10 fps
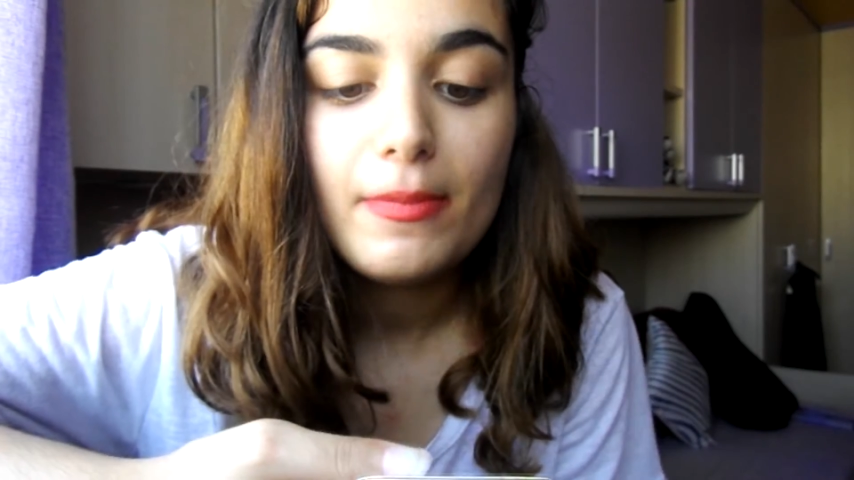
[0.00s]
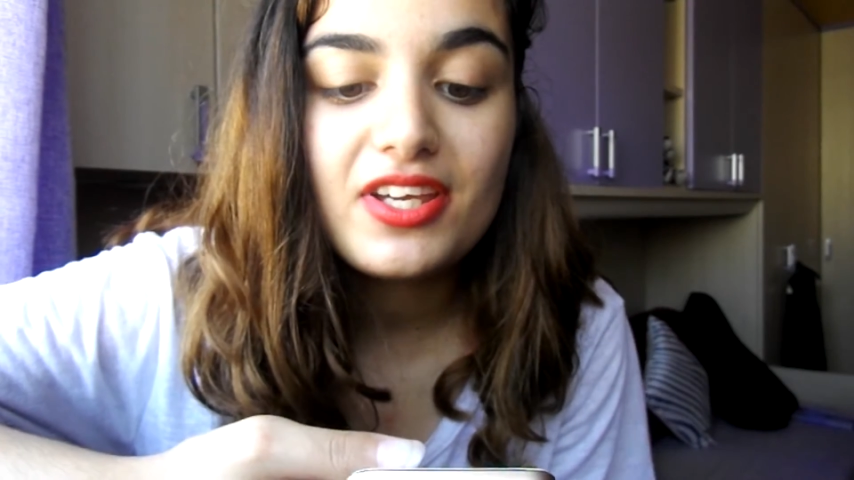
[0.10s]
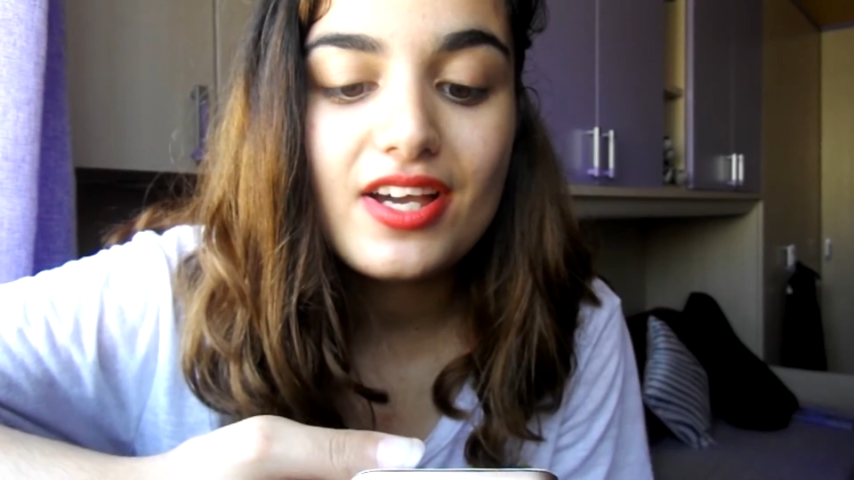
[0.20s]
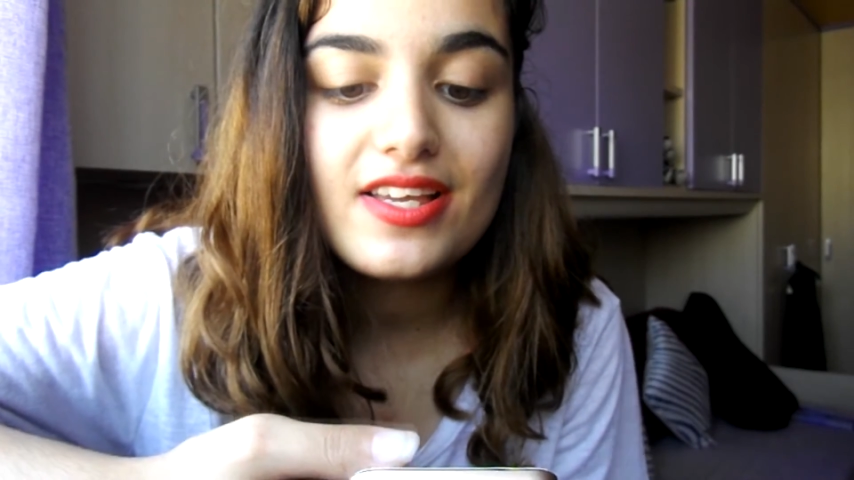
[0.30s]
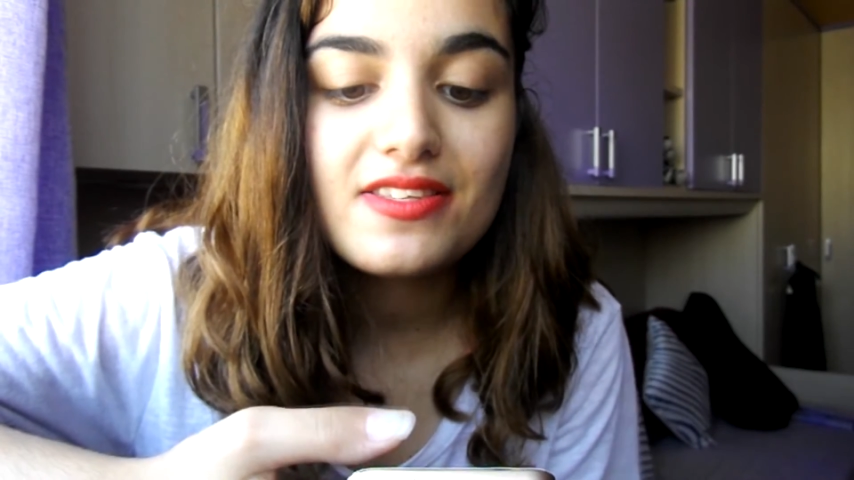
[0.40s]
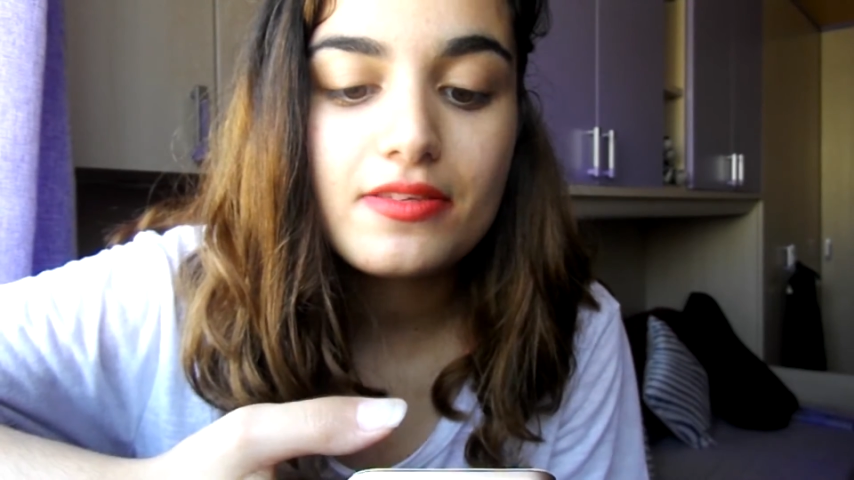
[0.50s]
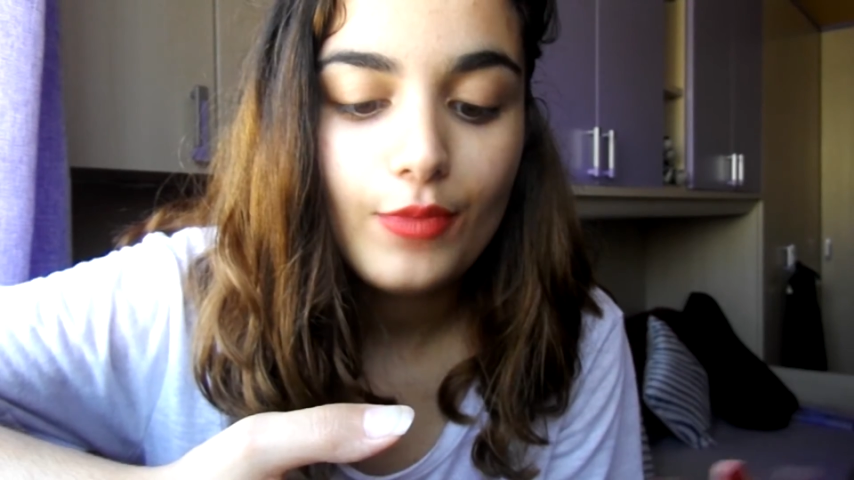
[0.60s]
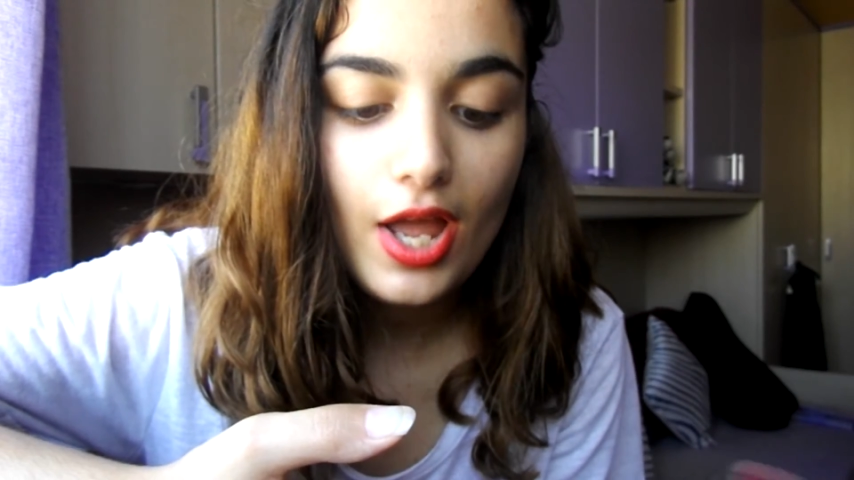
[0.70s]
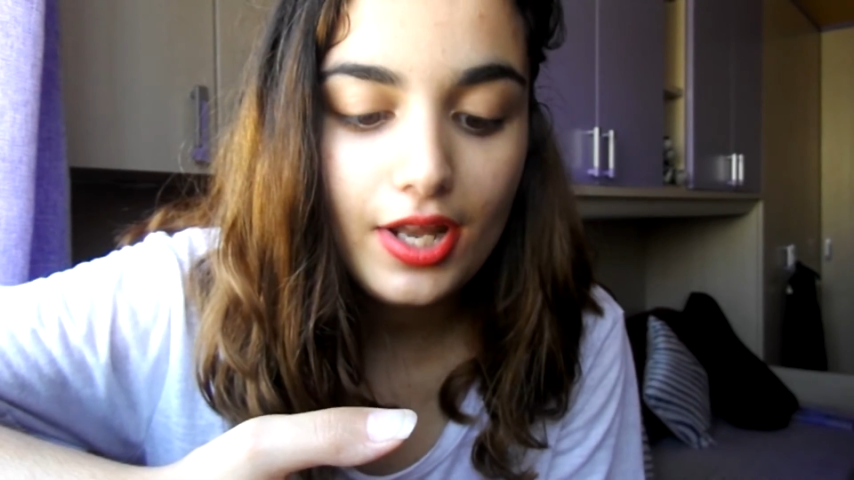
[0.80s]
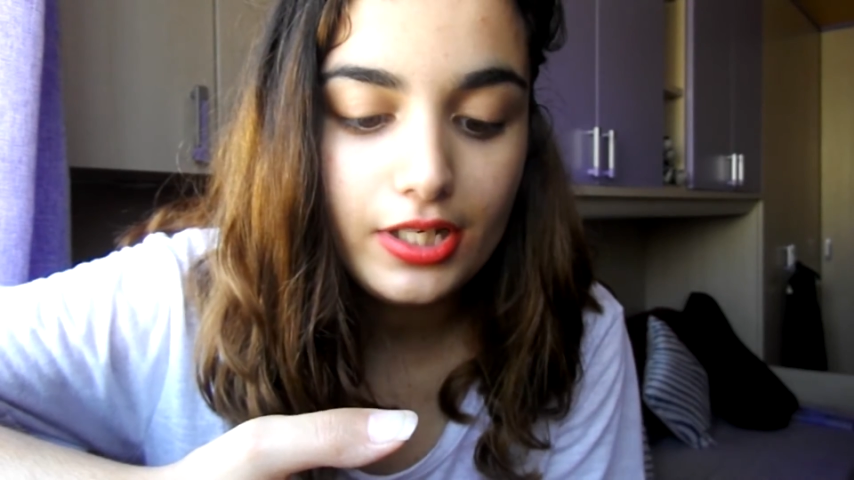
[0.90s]
Because,
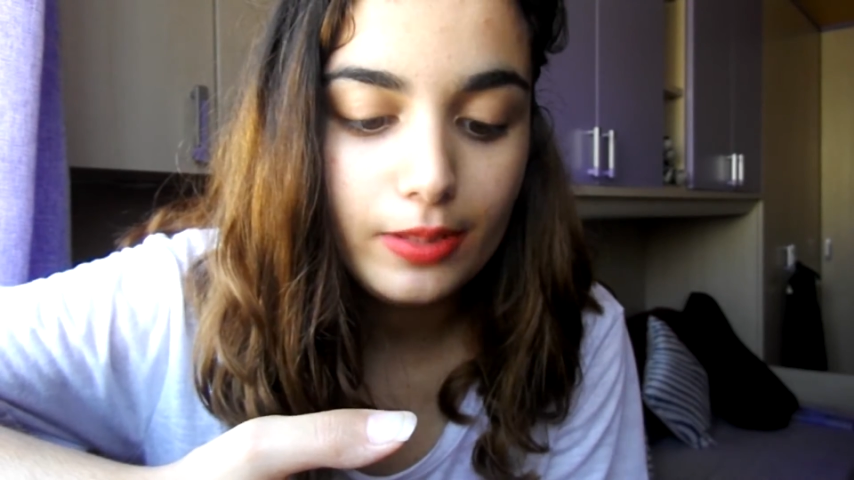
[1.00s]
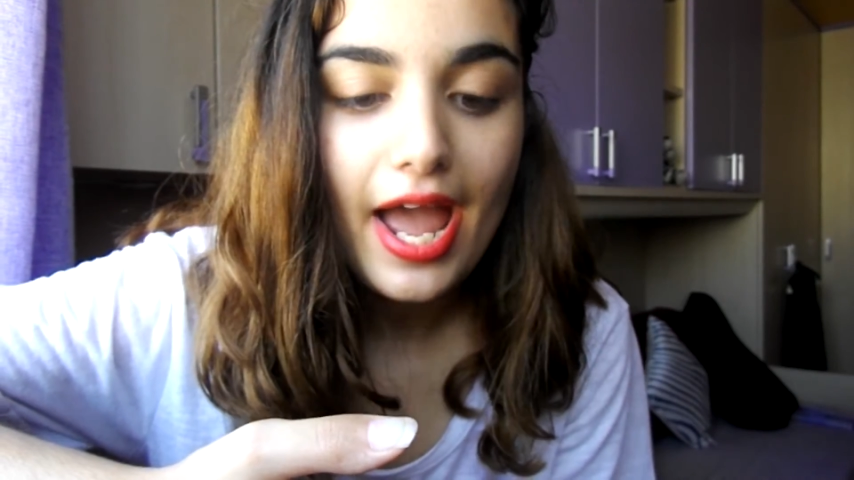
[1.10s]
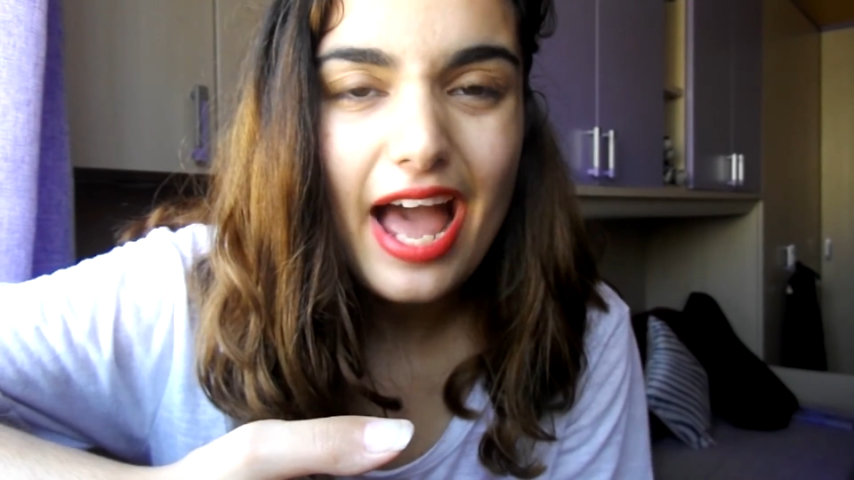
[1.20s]
honey,